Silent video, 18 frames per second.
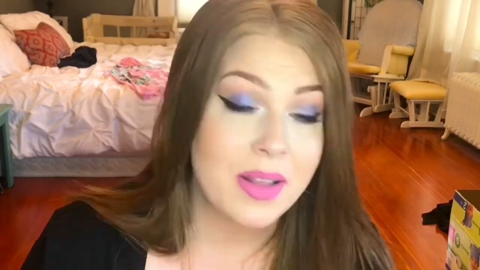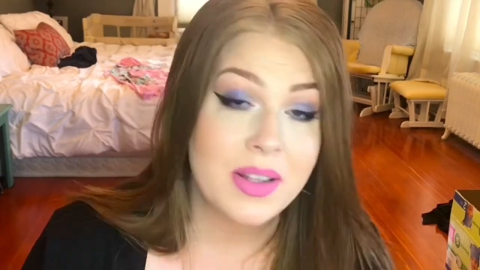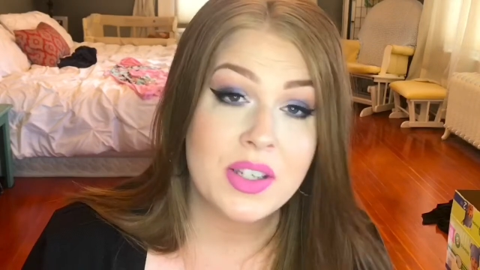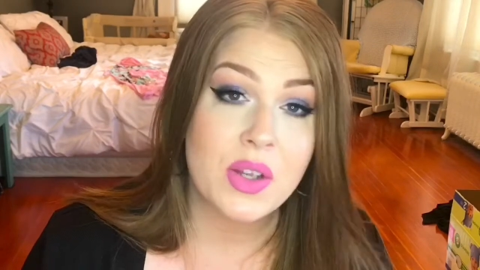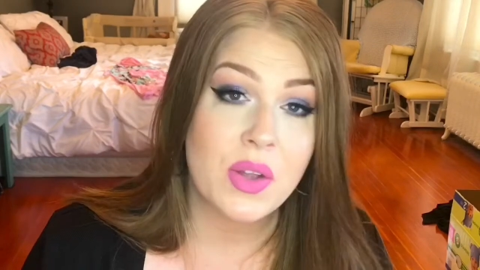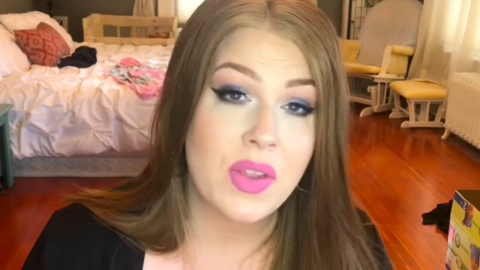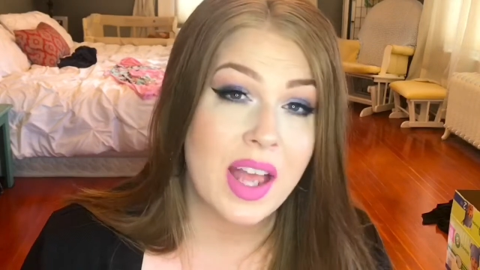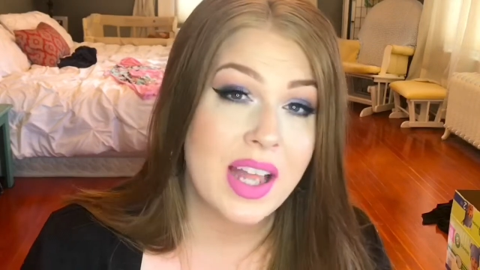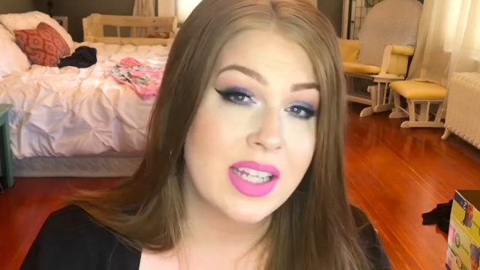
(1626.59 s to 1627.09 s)

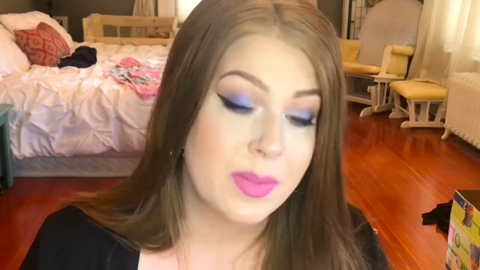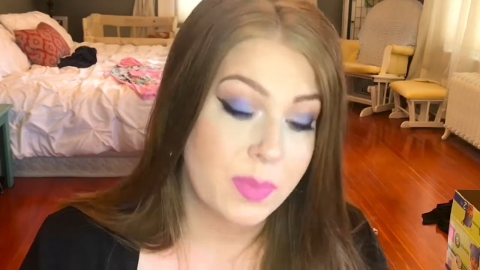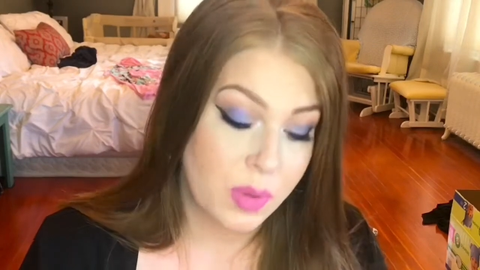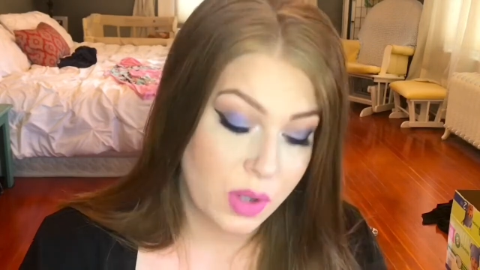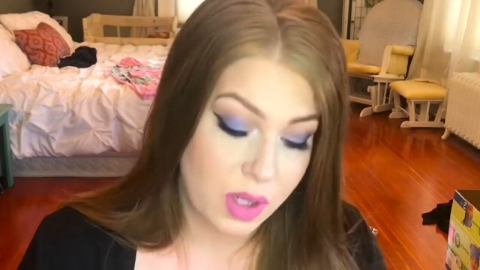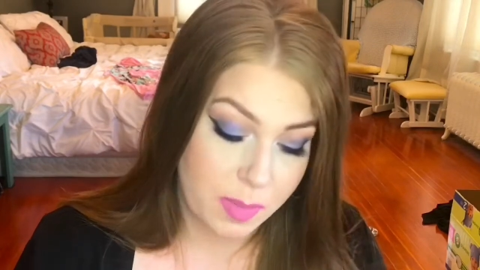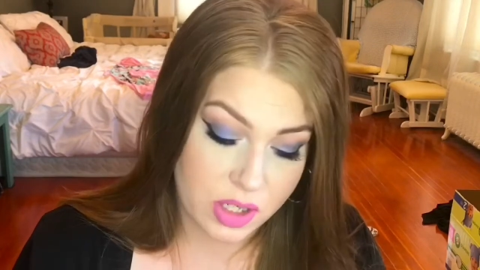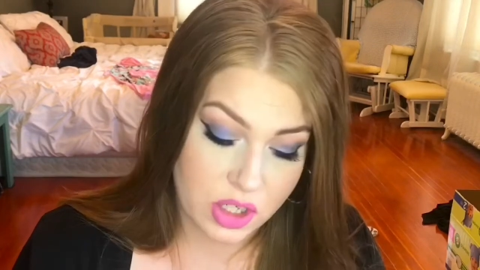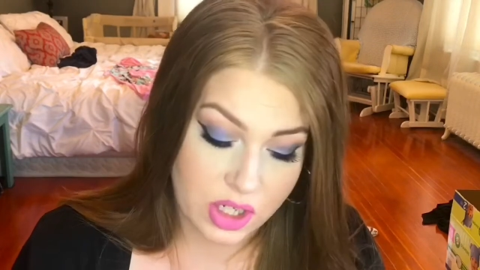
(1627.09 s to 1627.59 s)
So that's
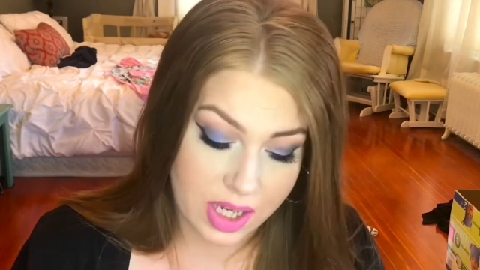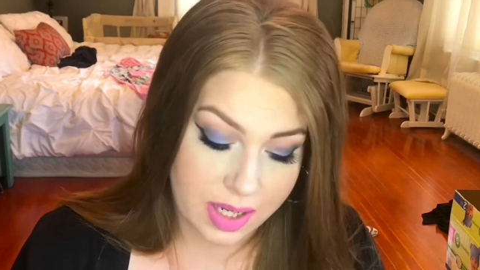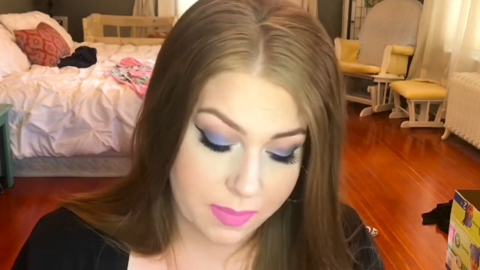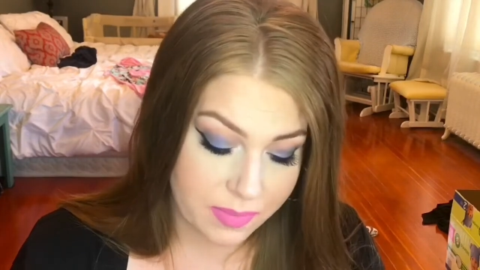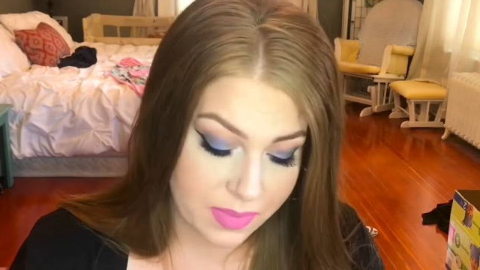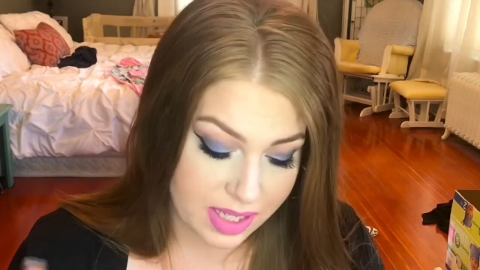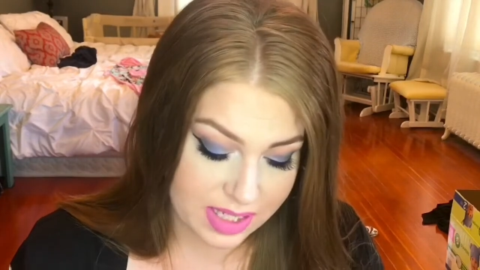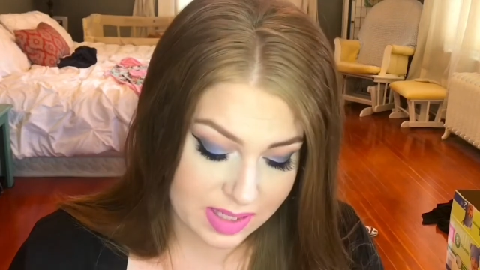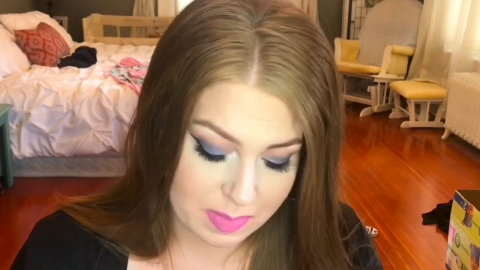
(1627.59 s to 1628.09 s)
pretty much it.
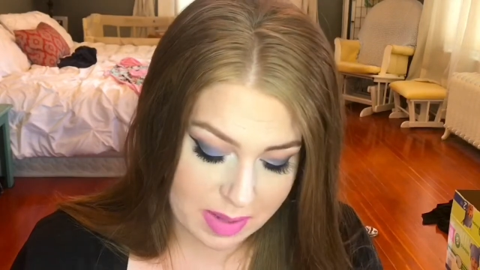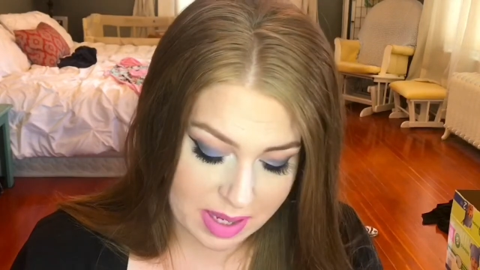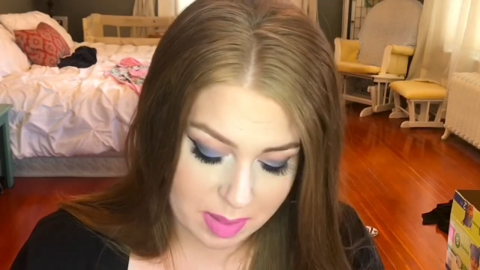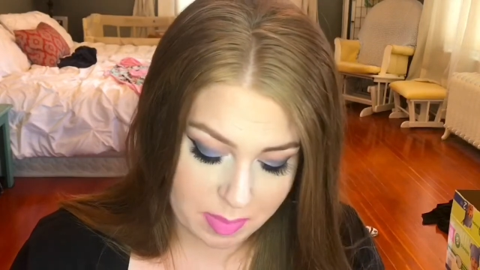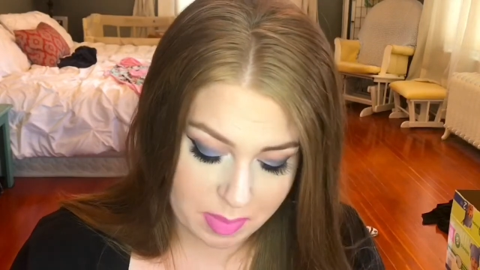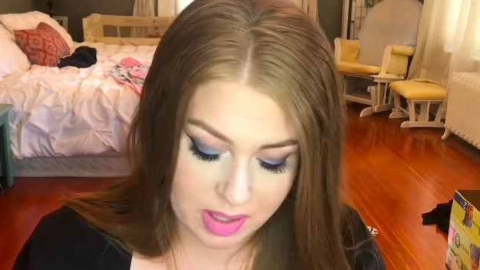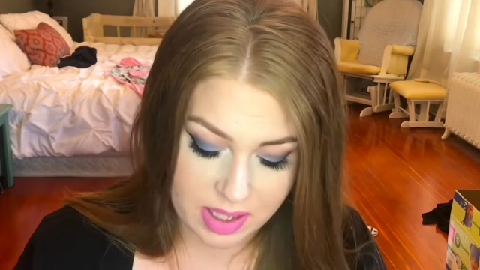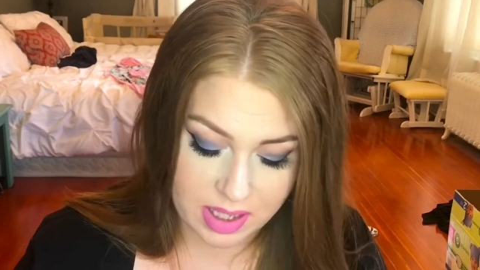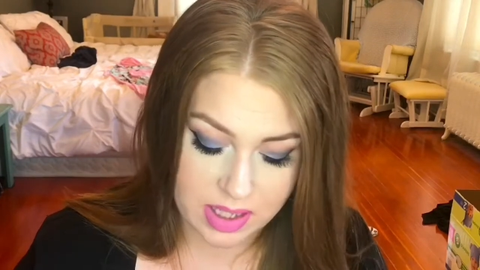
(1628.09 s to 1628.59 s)
That's my
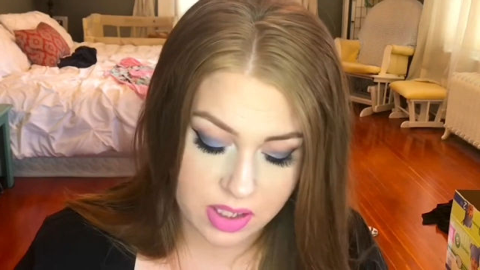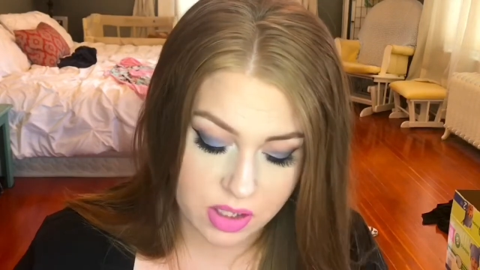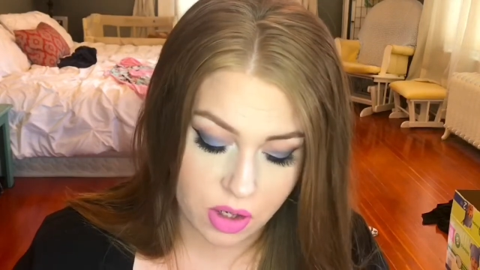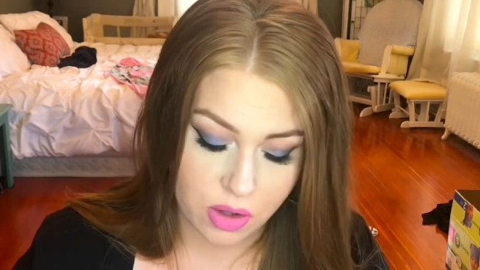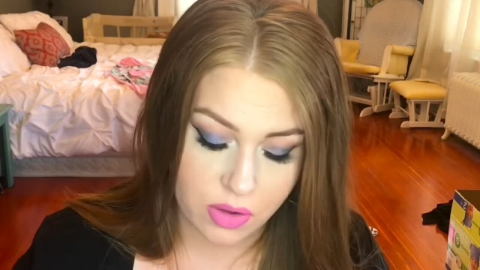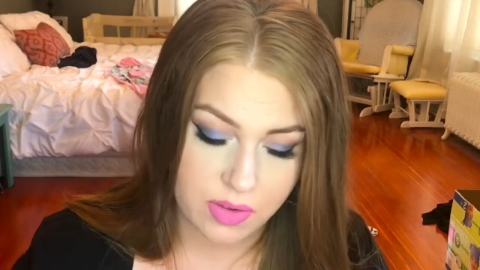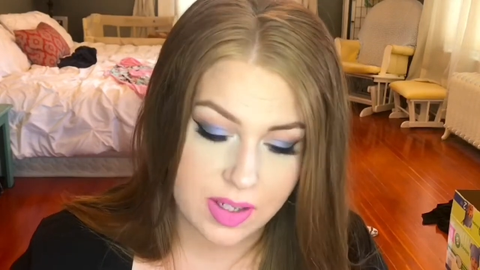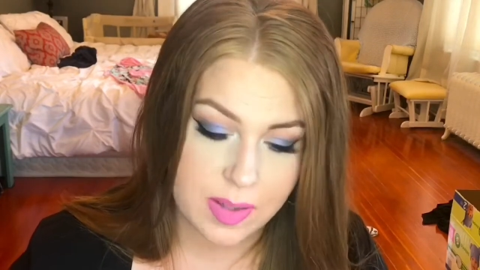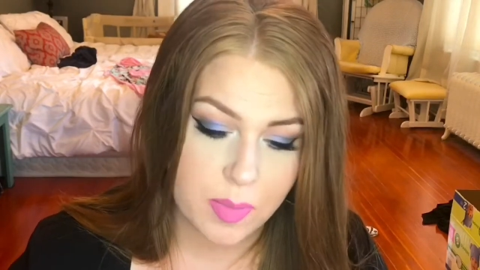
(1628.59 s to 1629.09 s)
opinions on all these